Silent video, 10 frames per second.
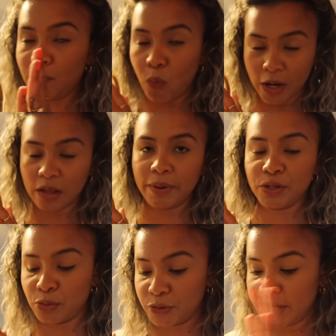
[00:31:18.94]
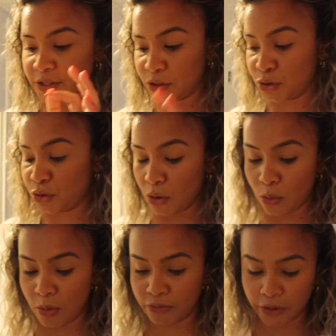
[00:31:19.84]
One of the best rosés, it's
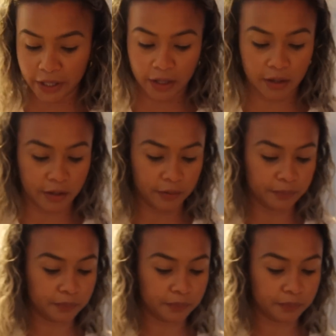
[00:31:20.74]
so freaking good.